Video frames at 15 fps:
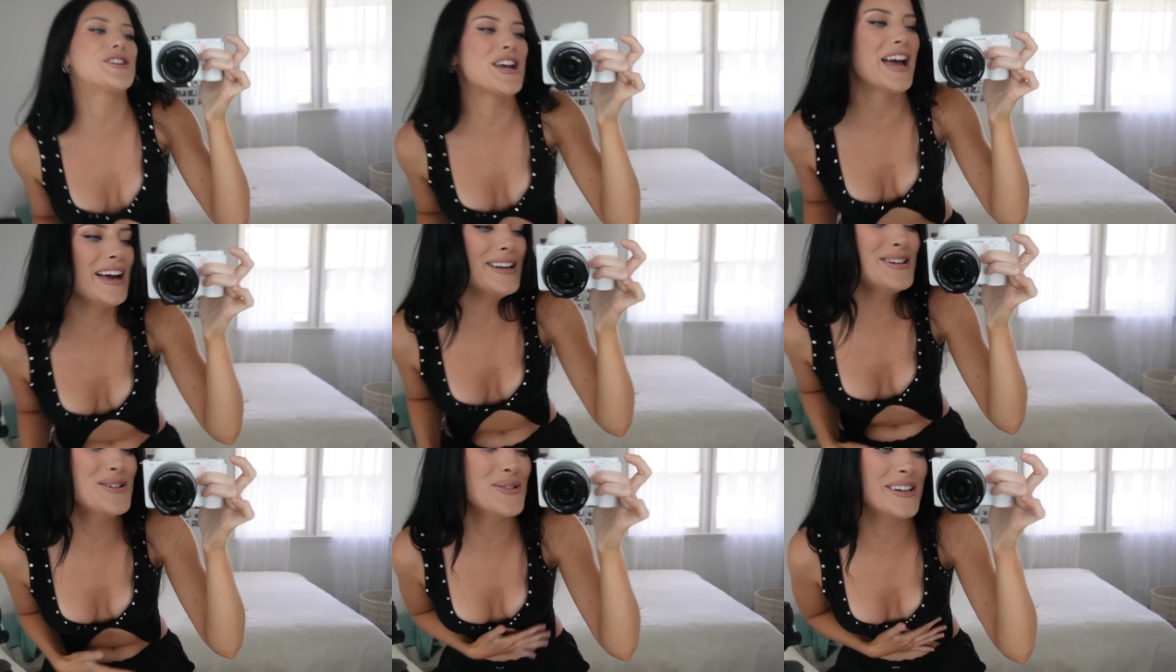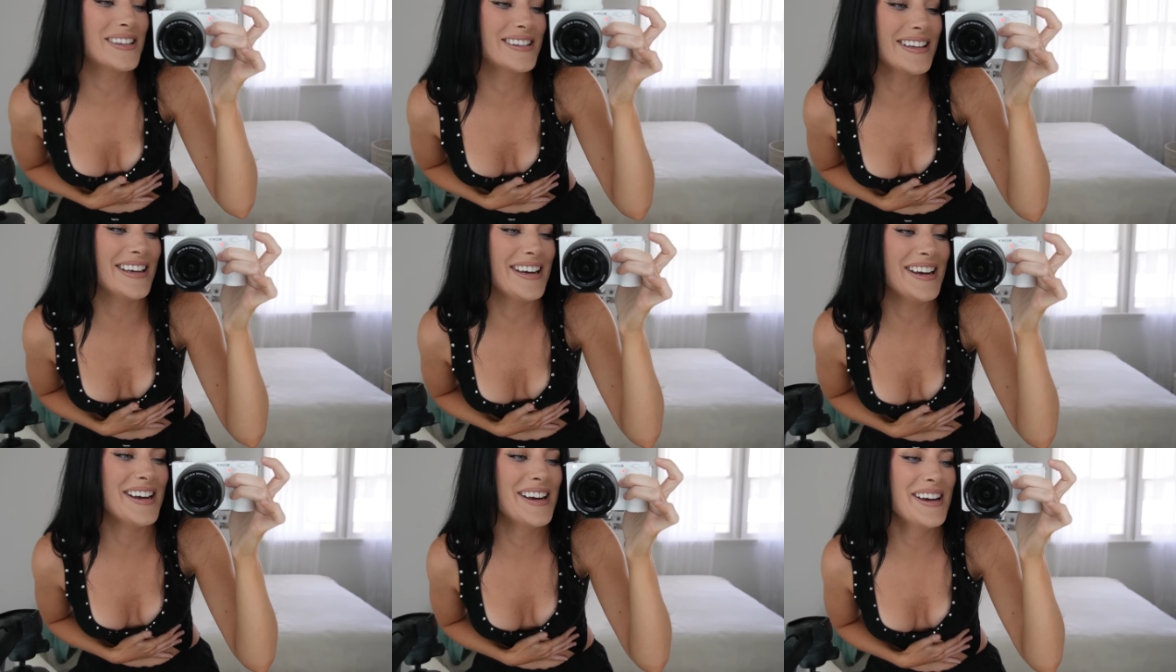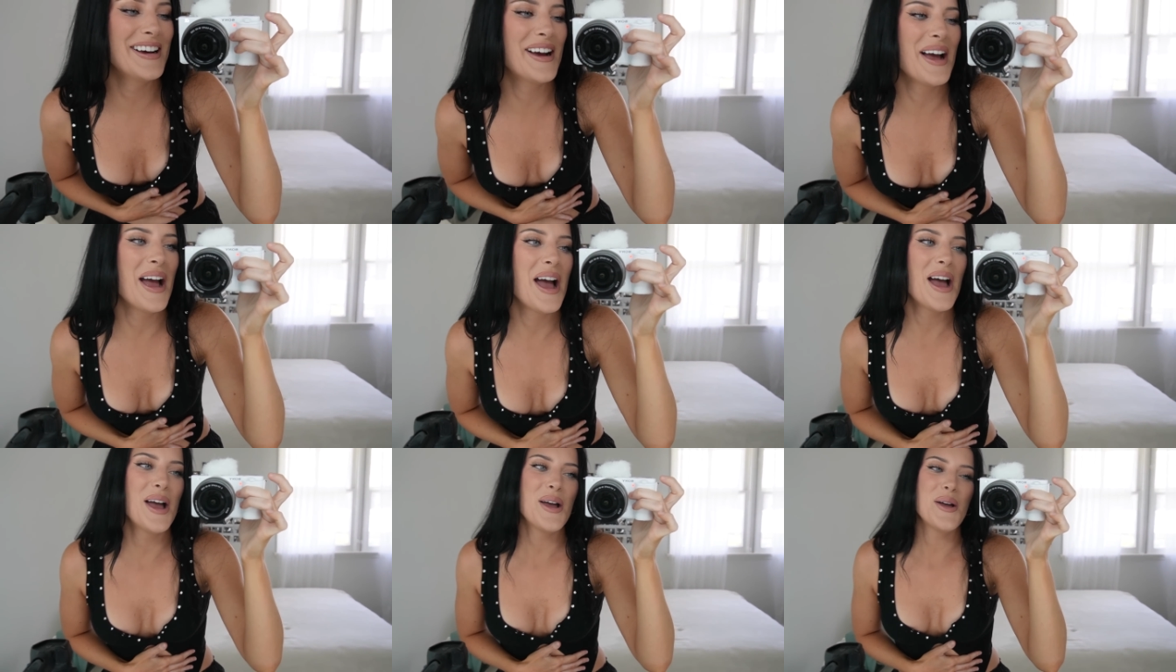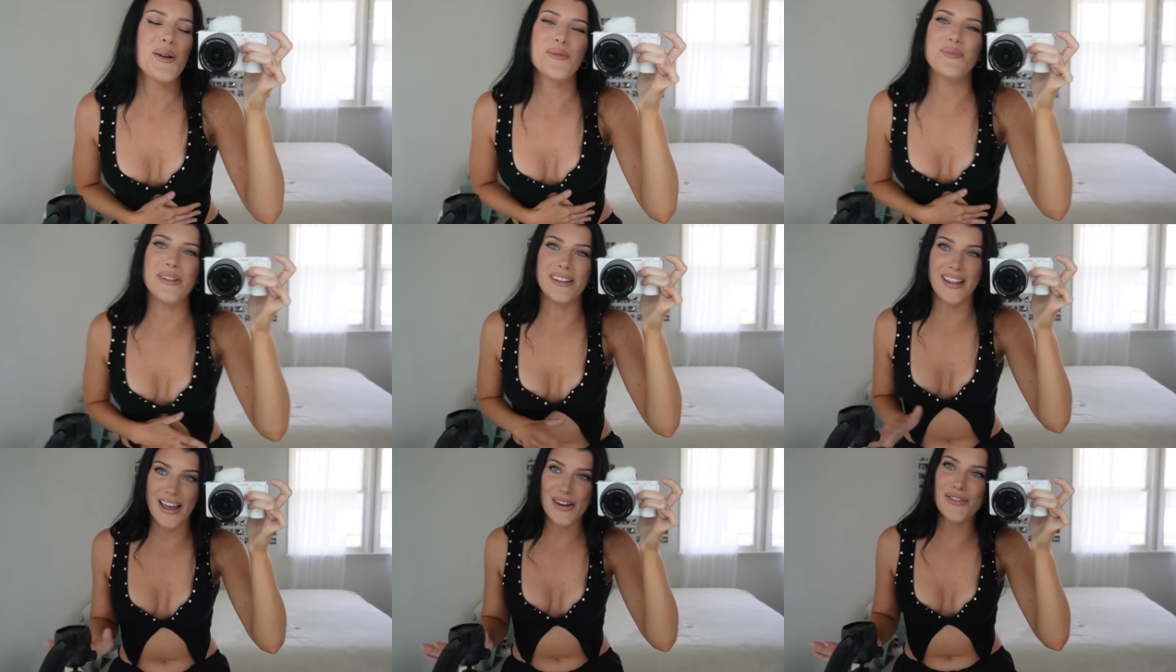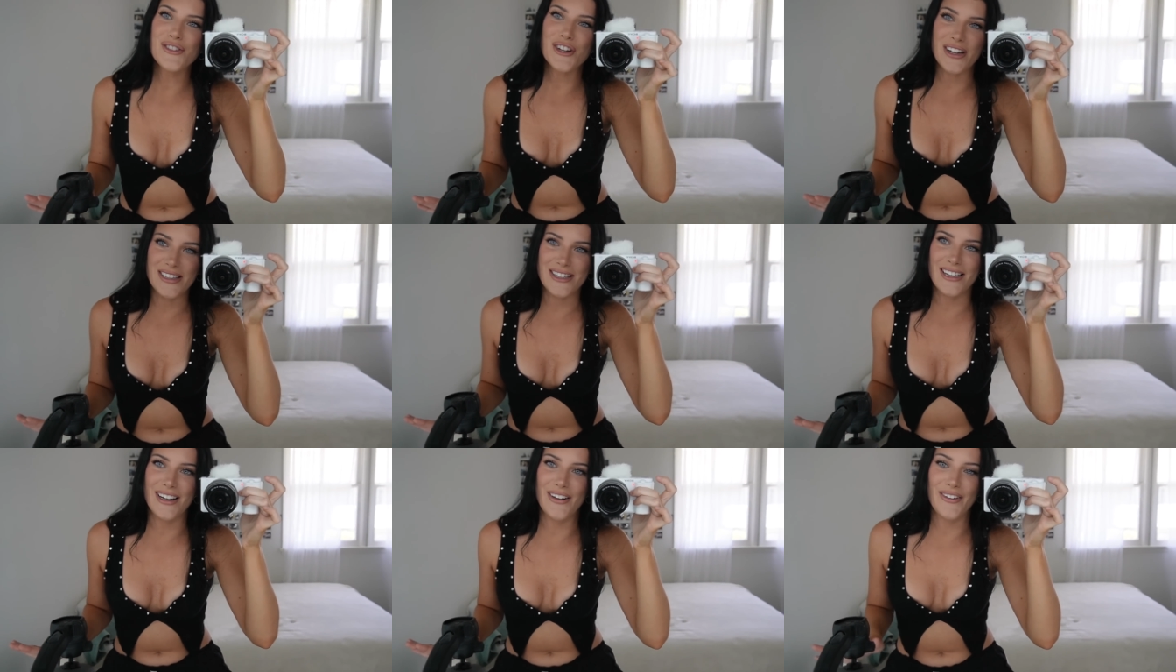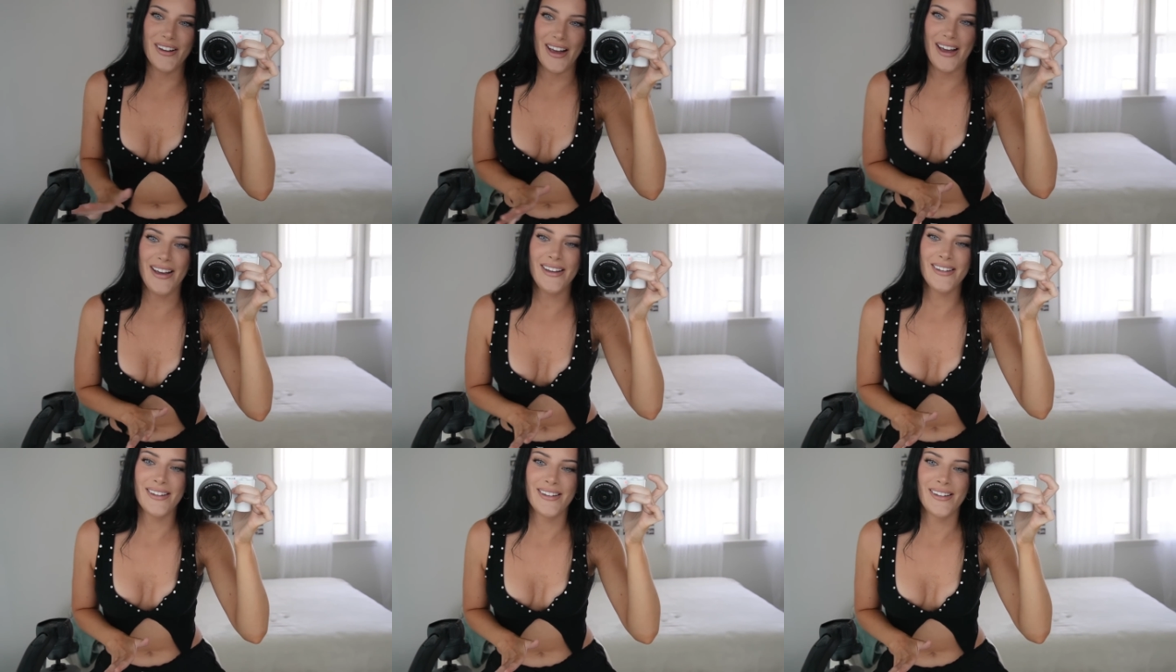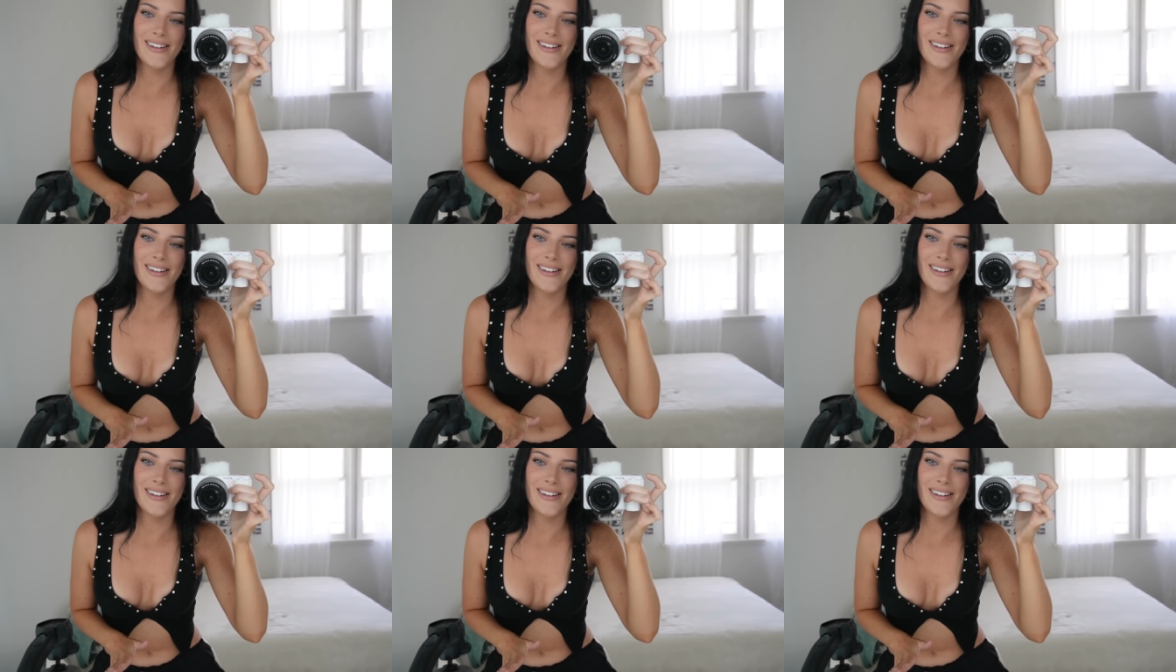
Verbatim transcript: genuinely been life changing, okay?